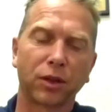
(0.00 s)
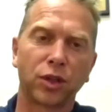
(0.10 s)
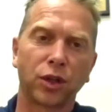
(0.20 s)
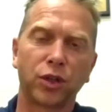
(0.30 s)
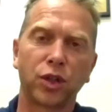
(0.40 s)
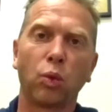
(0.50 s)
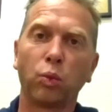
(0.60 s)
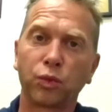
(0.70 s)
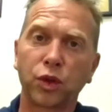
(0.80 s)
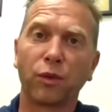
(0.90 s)

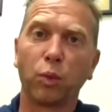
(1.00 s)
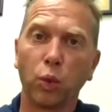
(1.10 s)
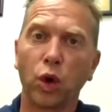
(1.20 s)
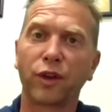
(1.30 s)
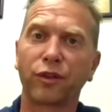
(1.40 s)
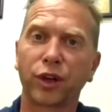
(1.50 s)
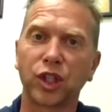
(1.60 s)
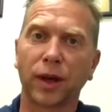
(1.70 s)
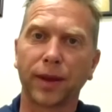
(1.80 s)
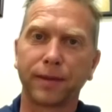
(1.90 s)
to work for
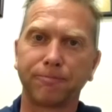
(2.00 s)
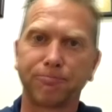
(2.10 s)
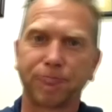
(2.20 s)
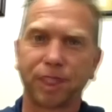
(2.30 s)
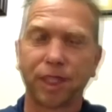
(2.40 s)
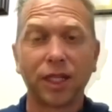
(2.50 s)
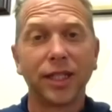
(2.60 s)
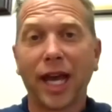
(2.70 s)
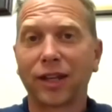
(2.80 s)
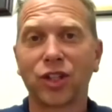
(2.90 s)
each other.
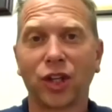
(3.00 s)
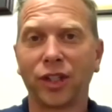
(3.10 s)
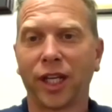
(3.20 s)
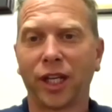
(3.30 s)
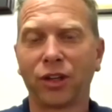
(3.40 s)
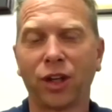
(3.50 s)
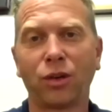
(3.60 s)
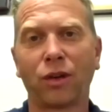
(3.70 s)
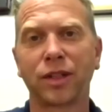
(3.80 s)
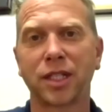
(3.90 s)
Yeah, certainly. You
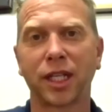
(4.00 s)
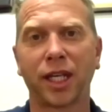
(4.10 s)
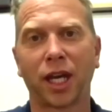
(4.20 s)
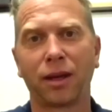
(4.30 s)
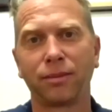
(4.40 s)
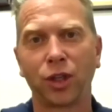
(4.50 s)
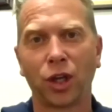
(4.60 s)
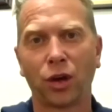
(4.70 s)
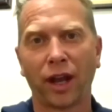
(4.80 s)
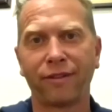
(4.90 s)
know, obviously, you
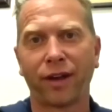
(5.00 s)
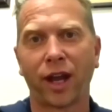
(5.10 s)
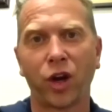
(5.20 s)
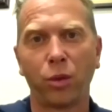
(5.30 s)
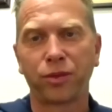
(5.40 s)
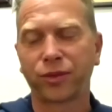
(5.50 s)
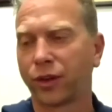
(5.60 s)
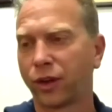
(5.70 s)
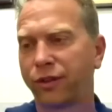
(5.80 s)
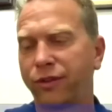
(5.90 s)
know, I have high hopes
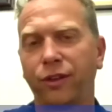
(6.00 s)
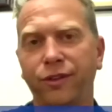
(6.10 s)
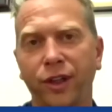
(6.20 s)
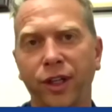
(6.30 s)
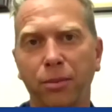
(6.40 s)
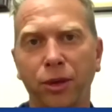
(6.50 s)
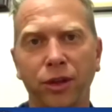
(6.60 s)
for Nick